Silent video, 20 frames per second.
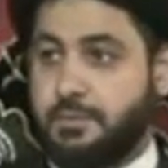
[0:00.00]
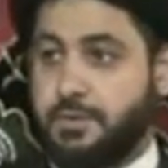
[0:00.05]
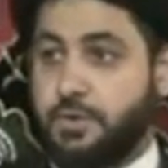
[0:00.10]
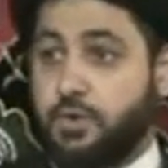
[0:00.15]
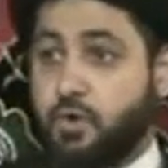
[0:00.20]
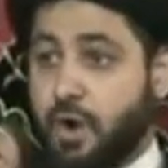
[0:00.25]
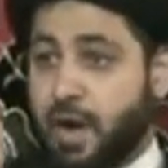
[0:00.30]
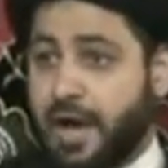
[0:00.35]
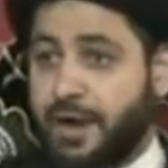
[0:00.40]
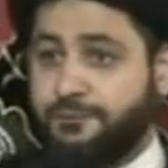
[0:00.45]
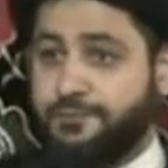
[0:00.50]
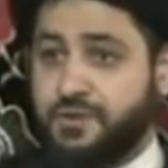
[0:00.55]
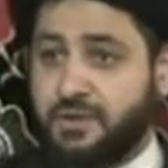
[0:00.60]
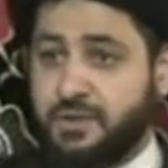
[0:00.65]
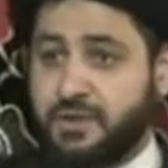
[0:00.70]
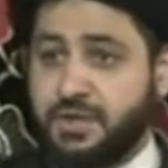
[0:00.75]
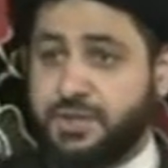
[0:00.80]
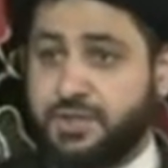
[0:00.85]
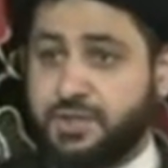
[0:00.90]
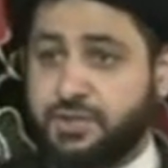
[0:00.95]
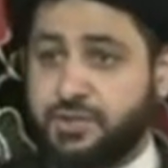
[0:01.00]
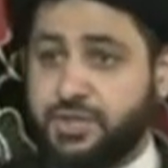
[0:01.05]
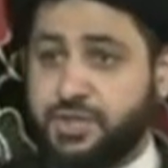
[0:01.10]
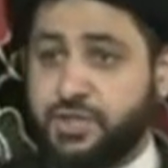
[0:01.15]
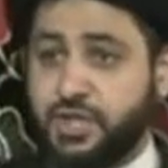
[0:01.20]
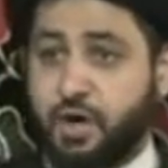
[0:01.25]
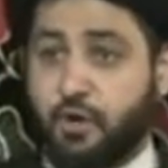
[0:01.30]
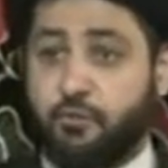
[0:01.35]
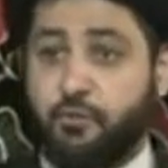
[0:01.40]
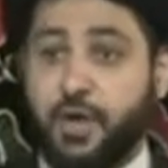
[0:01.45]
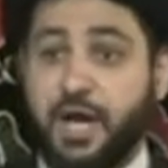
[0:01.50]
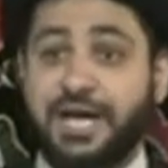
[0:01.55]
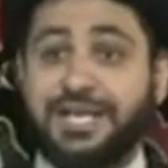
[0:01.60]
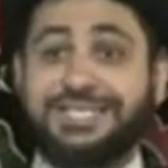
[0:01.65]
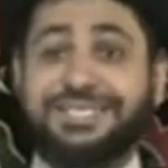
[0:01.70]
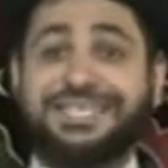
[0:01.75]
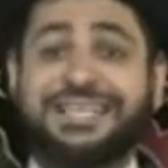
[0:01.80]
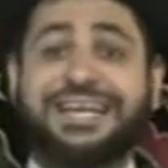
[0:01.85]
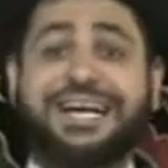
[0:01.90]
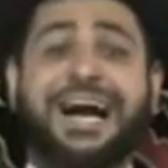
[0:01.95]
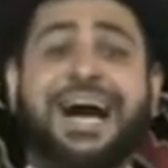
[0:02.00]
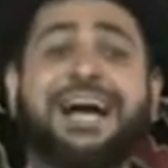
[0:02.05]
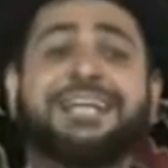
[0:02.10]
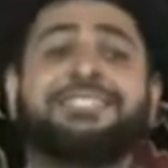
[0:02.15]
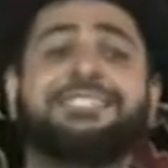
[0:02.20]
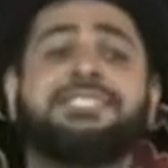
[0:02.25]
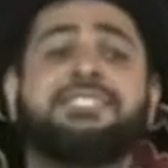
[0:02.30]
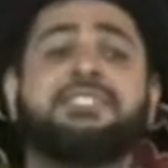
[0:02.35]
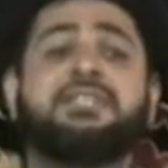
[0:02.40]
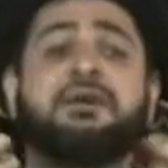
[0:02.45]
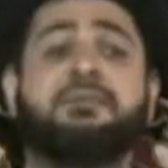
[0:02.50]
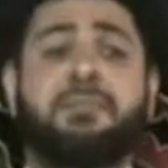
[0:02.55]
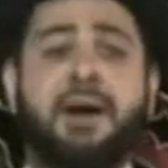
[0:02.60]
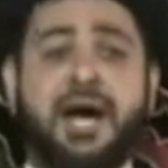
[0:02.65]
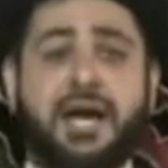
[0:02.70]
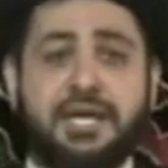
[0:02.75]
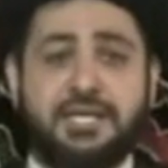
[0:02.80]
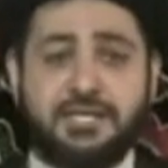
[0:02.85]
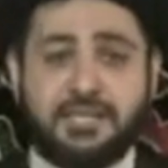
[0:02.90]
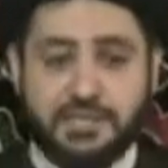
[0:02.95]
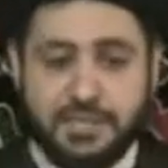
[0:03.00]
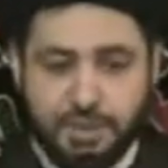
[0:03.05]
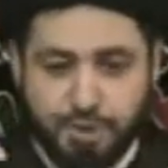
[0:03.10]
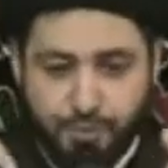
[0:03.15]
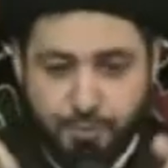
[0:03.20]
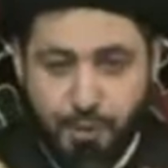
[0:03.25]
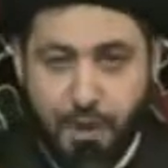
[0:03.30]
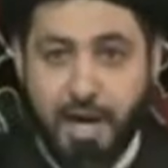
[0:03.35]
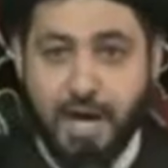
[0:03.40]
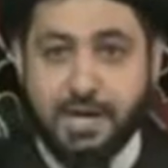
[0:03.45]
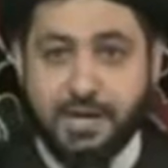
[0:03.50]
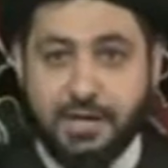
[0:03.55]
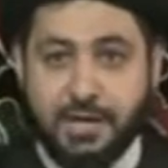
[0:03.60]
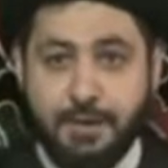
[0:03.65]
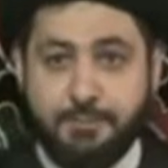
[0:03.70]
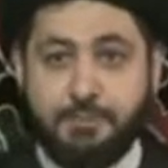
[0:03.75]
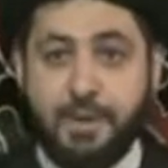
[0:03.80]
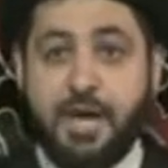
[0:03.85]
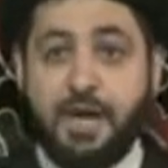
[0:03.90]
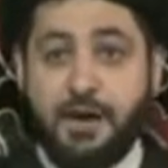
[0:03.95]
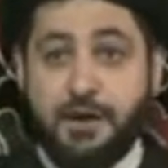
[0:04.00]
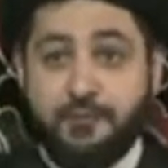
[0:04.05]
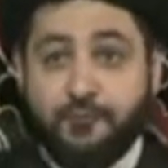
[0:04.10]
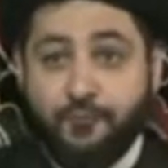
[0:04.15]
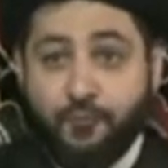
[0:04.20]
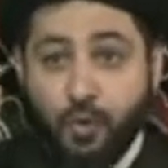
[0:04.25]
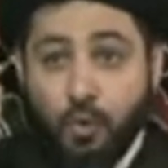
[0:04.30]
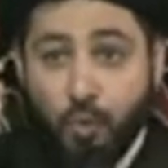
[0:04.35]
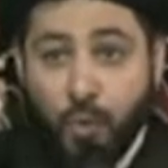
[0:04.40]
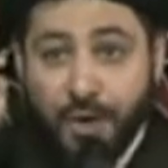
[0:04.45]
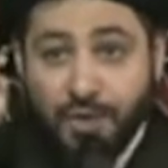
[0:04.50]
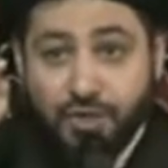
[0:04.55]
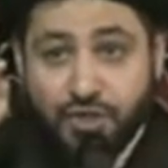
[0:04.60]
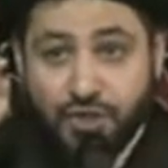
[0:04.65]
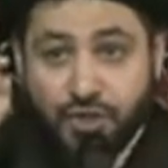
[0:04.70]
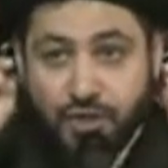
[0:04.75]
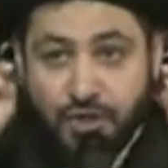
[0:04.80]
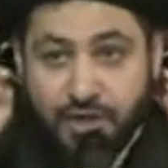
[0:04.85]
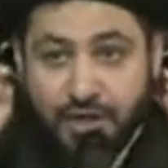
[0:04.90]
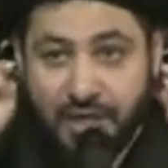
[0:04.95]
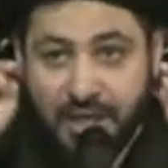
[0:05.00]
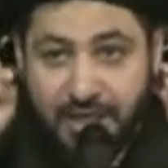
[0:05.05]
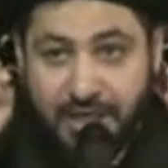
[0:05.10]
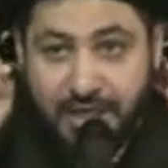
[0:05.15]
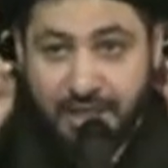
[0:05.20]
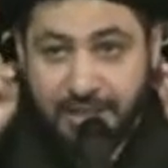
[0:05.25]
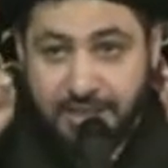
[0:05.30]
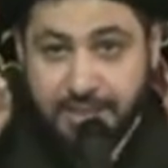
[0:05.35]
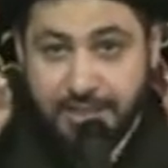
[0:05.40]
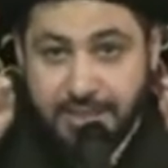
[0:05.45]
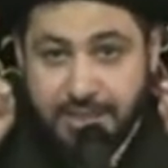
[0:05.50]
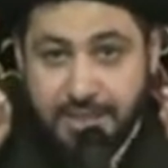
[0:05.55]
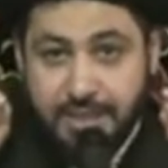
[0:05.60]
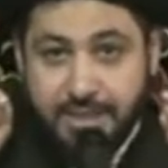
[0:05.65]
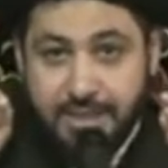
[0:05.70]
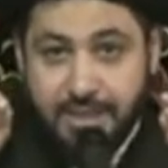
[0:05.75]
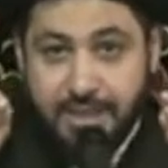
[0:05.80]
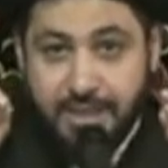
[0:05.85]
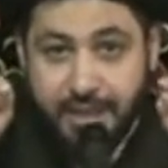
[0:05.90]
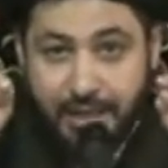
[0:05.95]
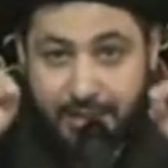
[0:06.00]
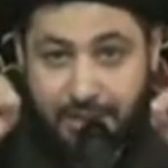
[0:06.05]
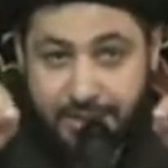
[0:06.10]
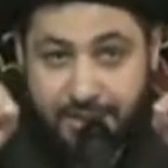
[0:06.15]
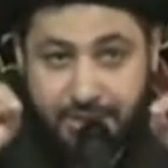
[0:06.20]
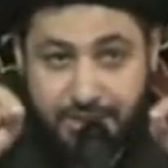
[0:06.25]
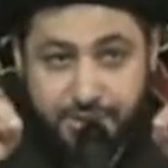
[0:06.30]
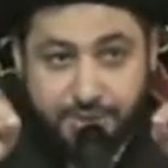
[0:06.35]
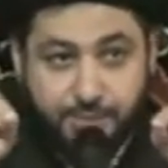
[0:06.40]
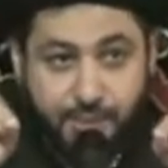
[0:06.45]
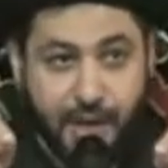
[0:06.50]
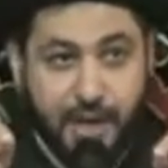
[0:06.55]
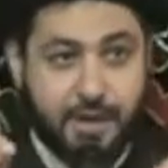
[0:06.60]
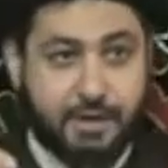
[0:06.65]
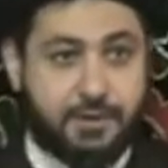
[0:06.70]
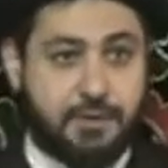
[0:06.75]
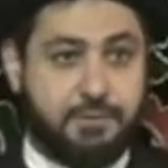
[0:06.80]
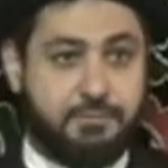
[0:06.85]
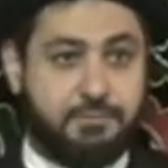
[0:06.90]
You have to look at yourself to customize this Muharram for what you need in this Muharram.